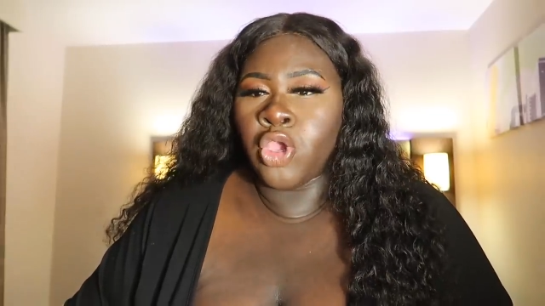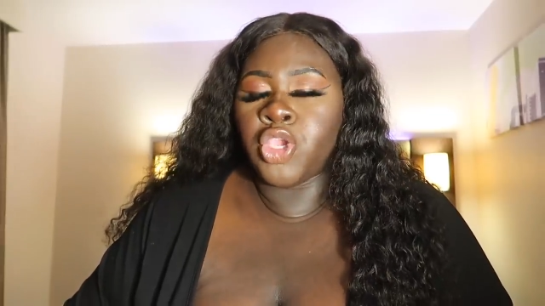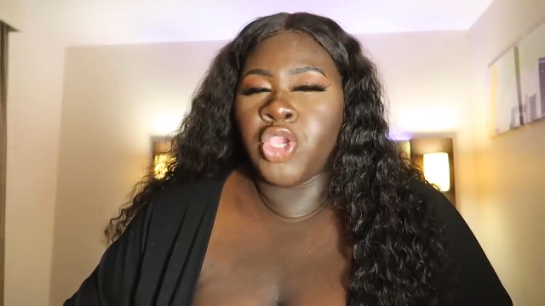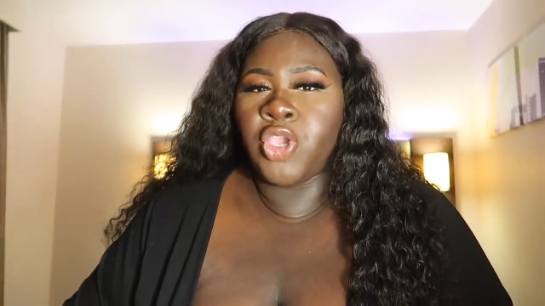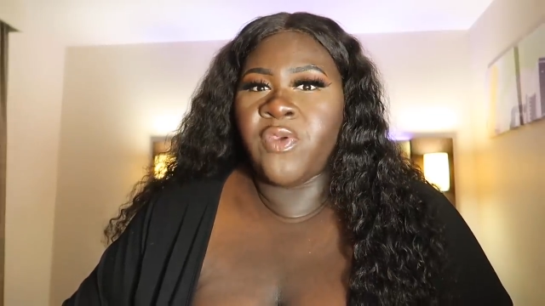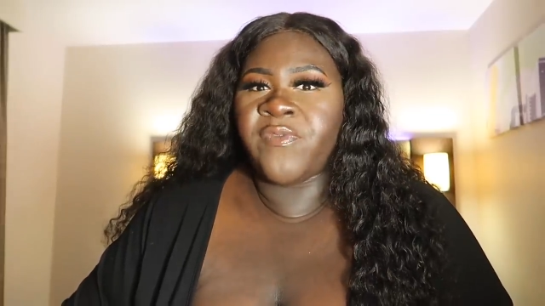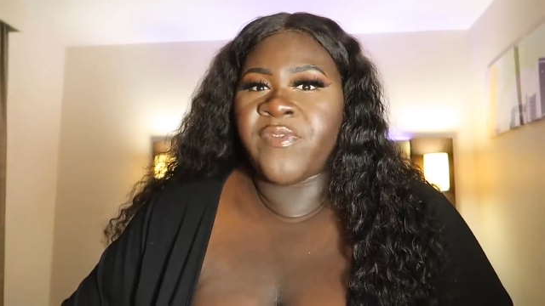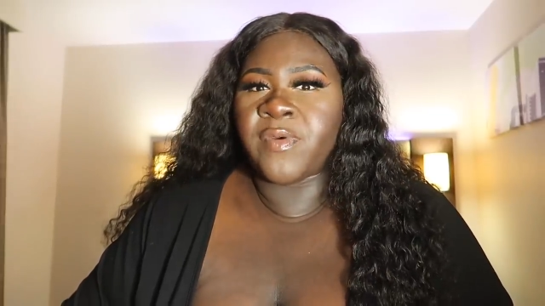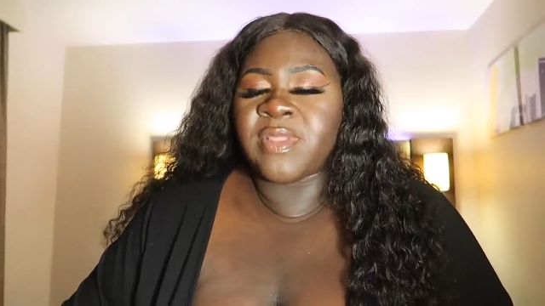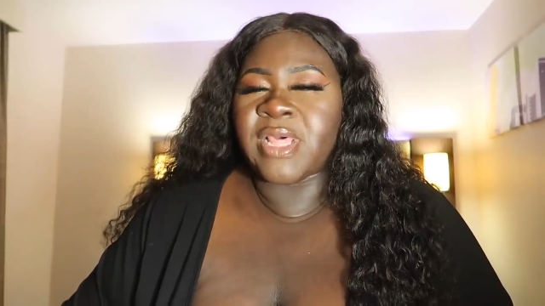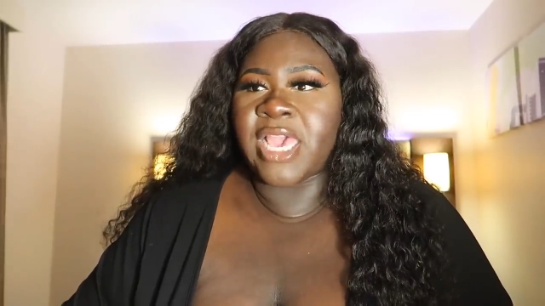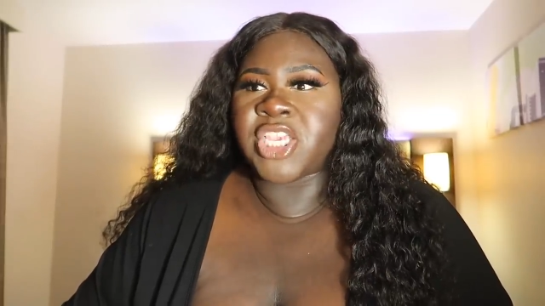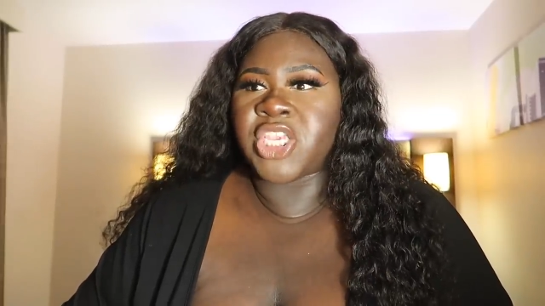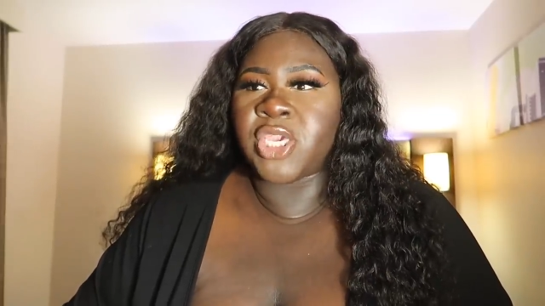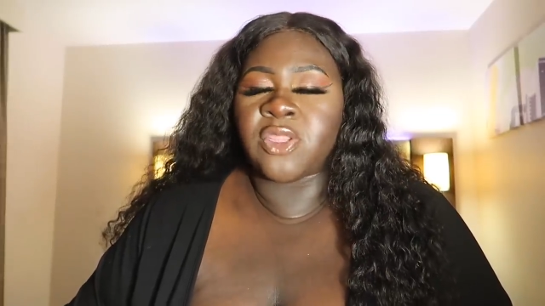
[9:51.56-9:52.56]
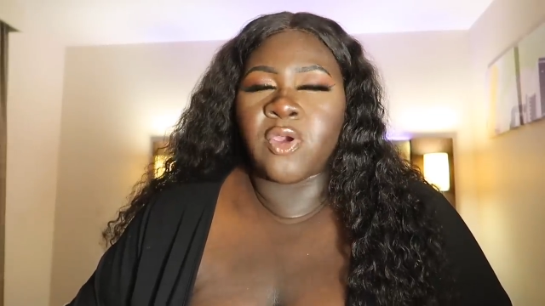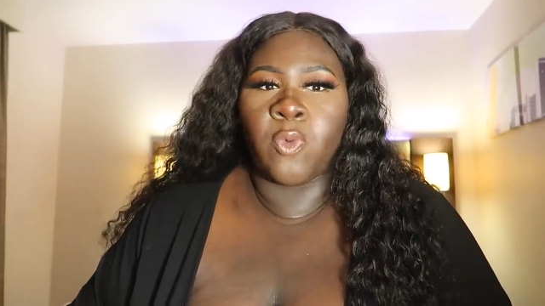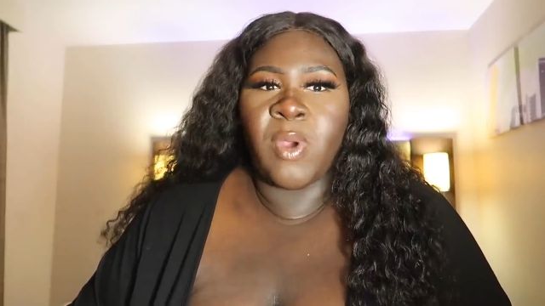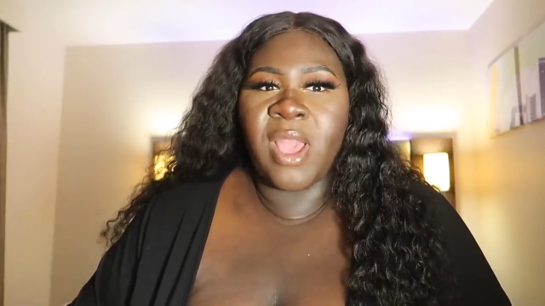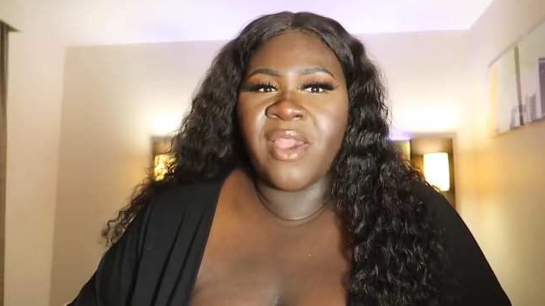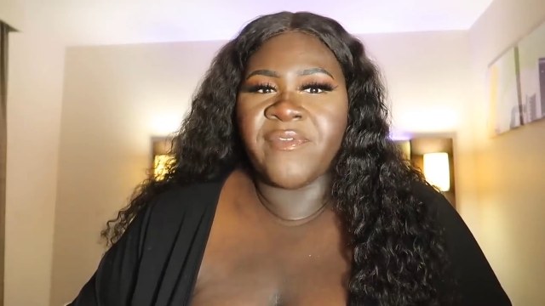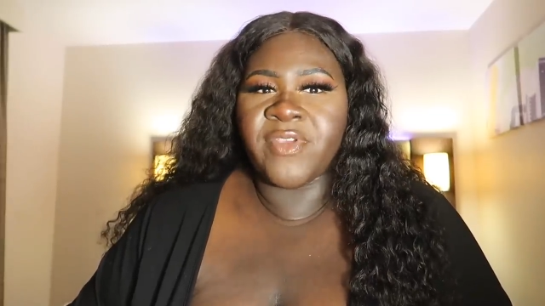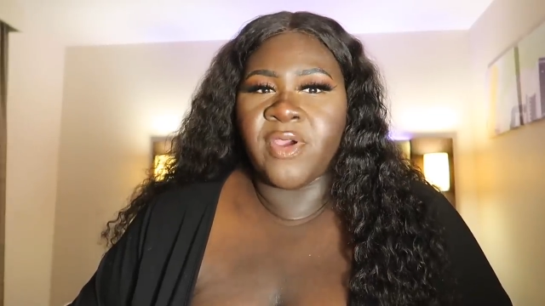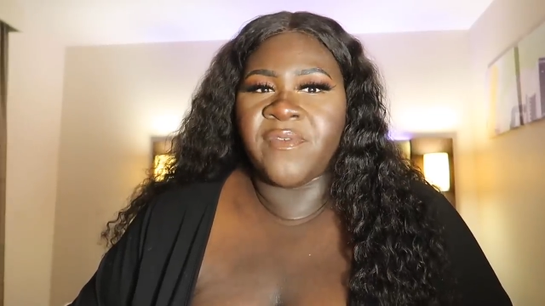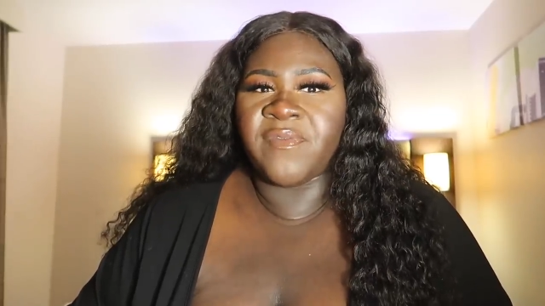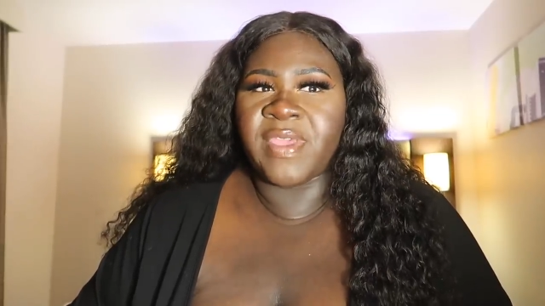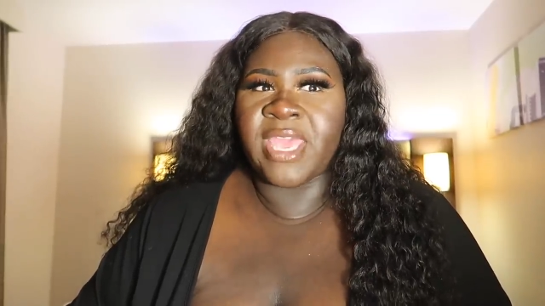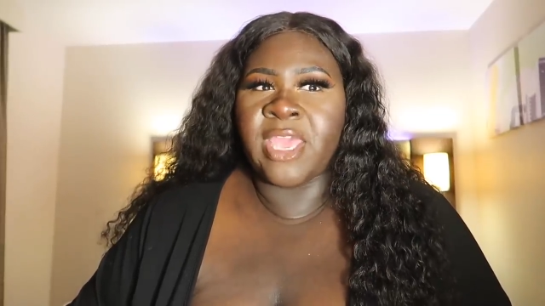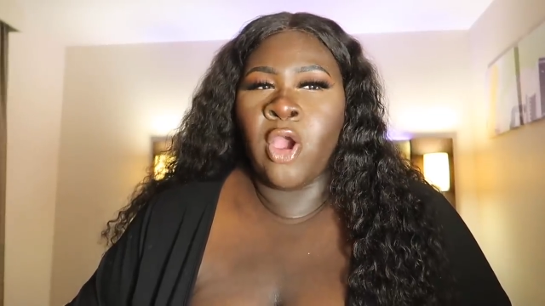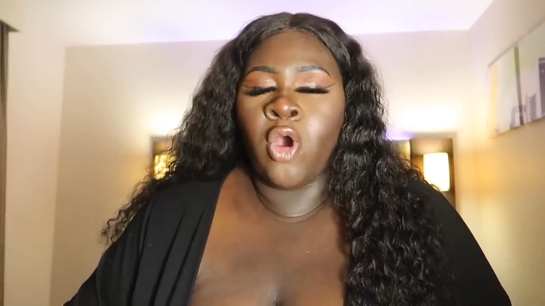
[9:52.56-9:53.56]
you feel like she's unworthy of
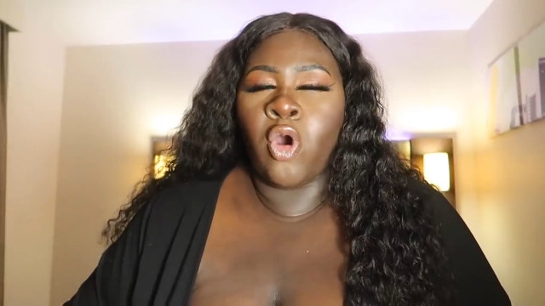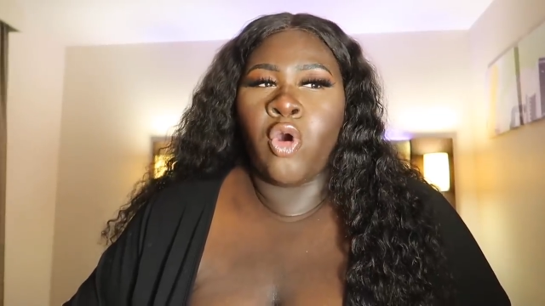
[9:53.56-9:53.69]
it,